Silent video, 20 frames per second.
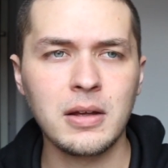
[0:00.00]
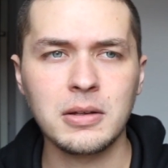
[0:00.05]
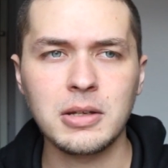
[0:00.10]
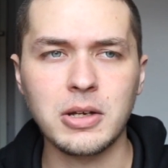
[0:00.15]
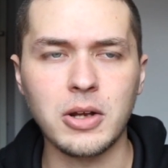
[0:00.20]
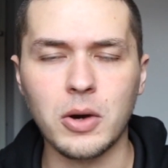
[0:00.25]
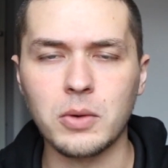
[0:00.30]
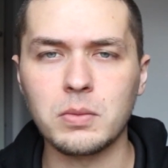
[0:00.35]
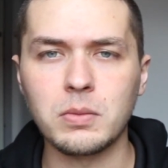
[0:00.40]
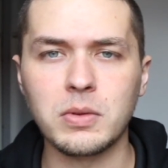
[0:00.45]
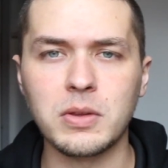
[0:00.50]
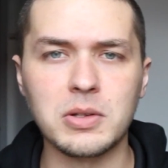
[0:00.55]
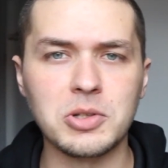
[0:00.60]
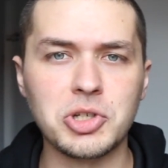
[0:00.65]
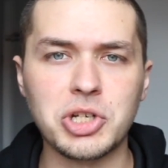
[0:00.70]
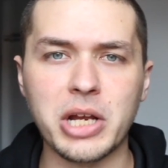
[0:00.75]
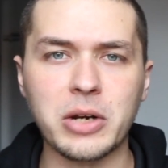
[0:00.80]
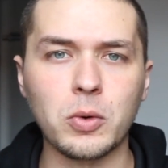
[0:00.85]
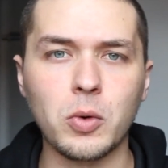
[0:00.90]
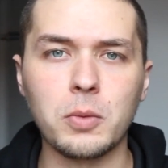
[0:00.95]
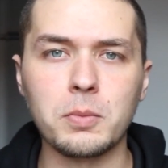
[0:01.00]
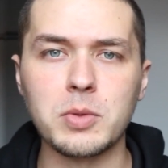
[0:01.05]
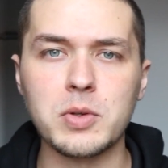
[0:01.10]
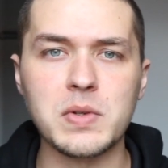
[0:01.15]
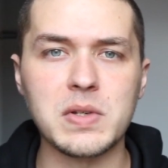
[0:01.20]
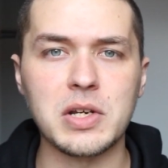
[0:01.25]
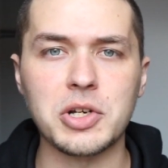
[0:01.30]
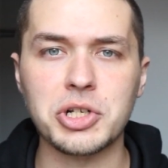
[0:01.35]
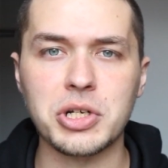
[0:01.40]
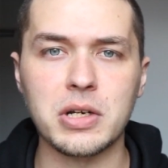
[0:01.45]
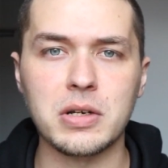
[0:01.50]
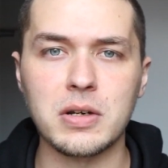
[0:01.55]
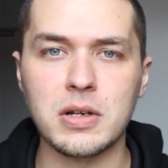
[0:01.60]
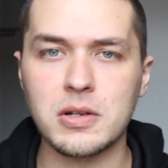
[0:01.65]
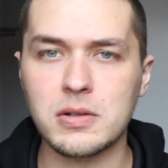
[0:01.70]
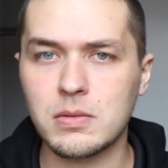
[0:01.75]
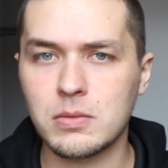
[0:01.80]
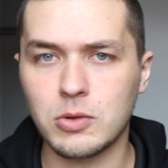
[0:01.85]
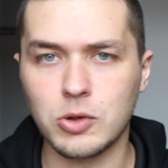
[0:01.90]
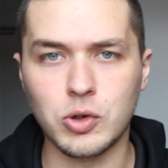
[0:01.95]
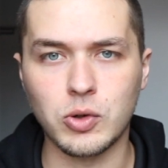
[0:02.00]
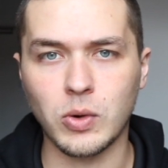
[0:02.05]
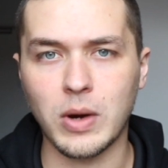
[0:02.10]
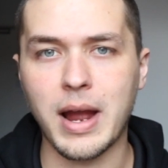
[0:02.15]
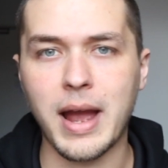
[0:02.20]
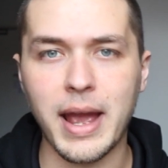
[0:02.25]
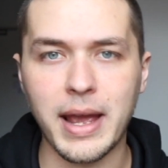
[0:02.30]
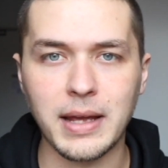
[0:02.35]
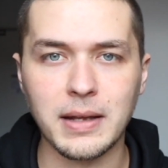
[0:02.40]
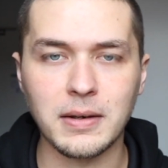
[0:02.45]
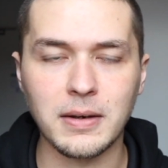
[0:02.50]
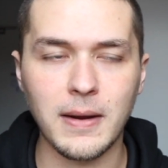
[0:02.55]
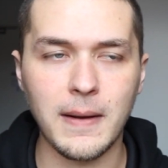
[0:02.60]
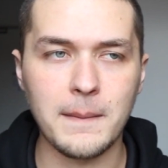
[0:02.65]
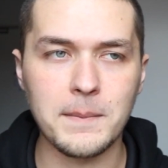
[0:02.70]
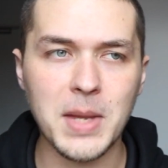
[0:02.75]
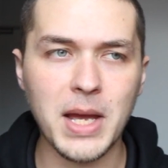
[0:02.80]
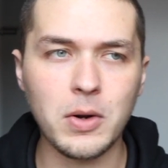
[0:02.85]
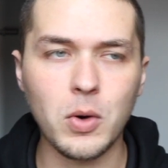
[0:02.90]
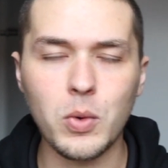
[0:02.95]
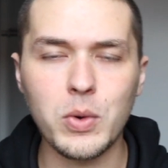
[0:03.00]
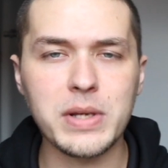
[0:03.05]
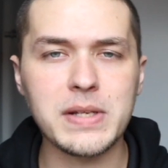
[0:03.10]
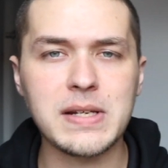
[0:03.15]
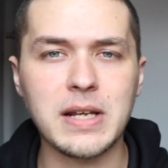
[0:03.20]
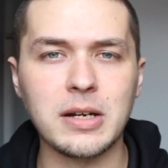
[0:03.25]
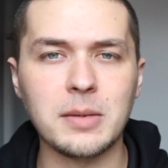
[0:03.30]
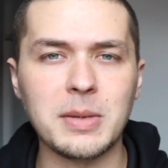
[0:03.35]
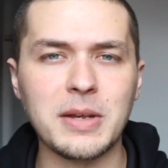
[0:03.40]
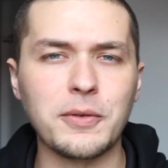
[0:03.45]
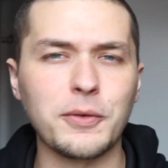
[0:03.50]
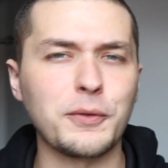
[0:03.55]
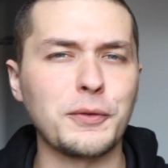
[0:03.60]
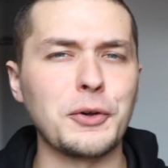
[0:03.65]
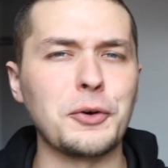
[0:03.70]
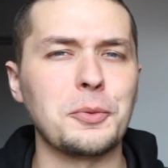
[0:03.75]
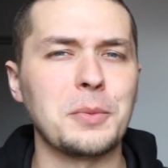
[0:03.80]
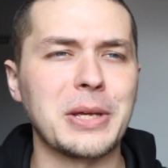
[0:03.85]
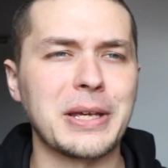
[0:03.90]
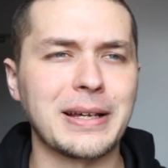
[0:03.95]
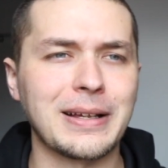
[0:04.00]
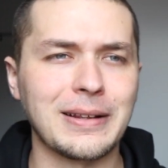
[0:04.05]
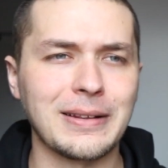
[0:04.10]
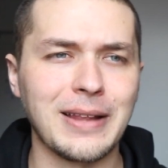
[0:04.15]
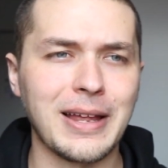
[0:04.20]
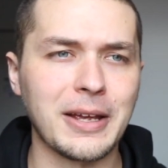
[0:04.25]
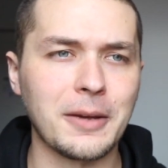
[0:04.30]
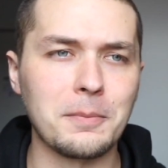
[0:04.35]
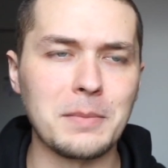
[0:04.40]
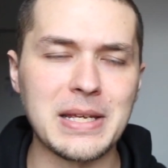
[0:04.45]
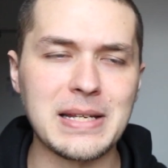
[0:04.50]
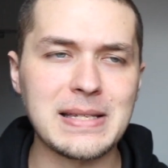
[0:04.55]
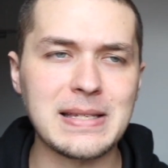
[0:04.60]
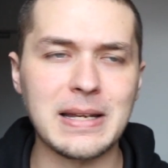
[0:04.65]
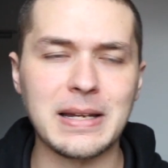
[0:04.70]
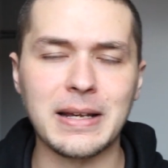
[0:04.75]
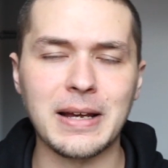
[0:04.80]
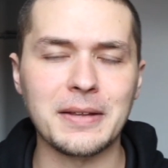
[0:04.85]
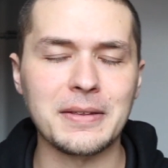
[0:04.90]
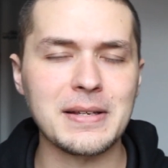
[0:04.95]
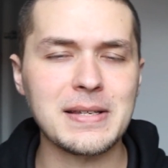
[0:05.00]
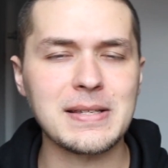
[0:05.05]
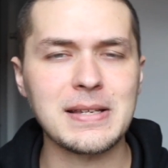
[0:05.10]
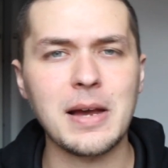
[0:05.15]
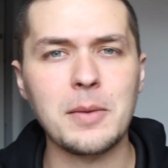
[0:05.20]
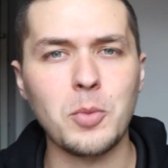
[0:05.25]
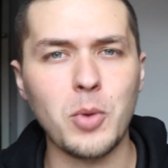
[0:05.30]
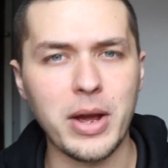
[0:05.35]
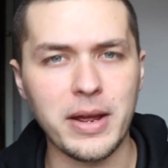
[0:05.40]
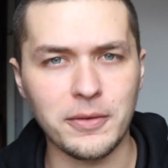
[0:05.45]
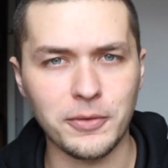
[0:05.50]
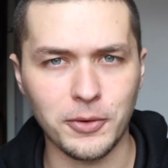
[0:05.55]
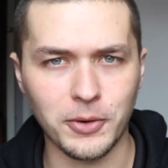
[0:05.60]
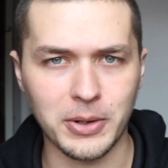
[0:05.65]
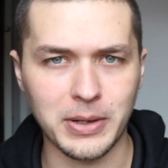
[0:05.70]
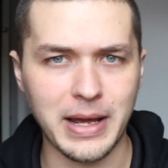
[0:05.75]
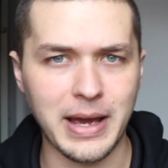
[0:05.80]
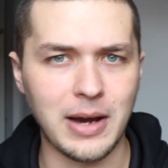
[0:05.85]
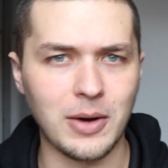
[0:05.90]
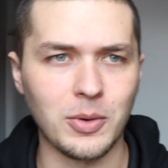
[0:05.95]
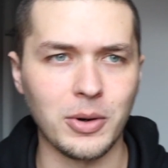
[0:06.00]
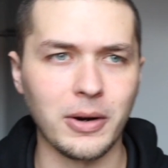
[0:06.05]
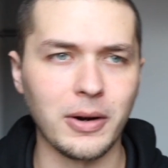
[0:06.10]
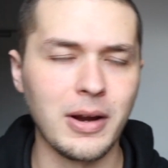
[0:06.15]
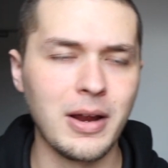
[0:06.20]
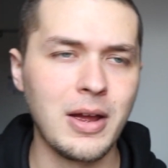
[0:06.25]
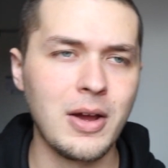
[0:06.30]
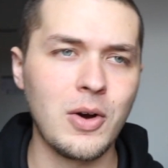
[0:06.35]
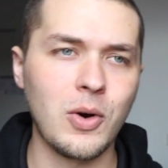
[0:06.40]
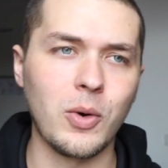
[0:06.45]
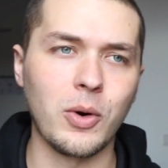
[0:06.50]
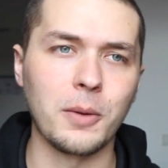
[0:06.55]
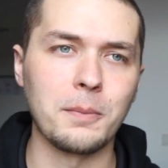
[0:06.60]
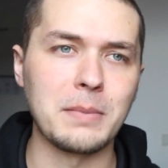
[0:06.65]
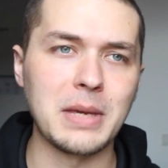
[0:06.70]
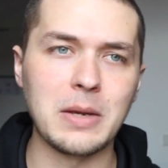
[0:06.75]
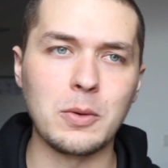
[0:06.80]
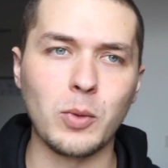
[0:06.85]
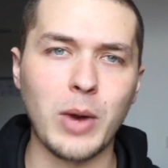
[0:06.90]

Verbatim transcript: you know, the general musician grind. I'm not always gonna be filming like me sitting on the subway for an hour, or me